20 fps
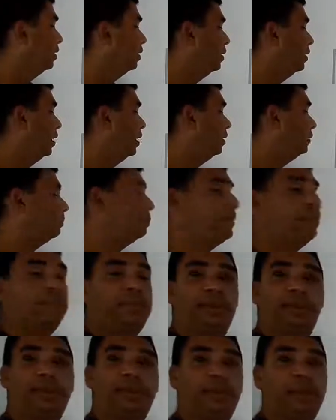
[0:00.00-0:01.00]
These
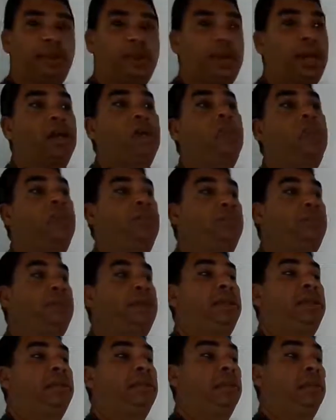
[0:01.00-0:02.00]
people are going to
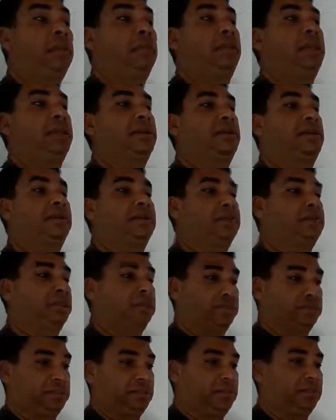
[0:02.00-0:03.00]
be, oh my gosh,
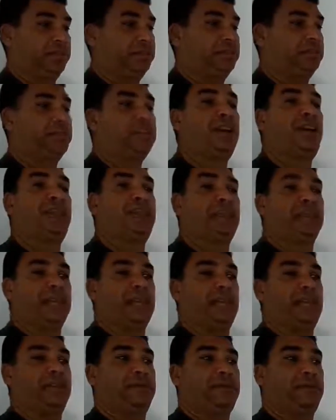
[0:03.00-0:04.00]
this stuff is too
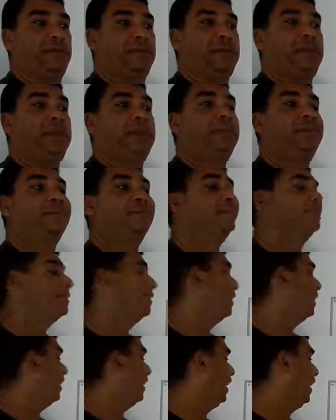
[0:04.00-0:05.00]
complicated for me,
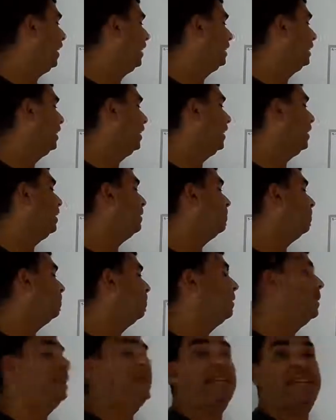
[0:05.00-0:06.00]
and they
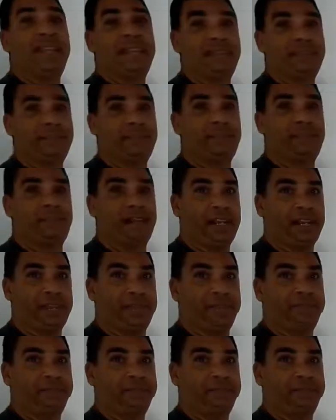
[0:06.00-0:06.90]
may get frightened.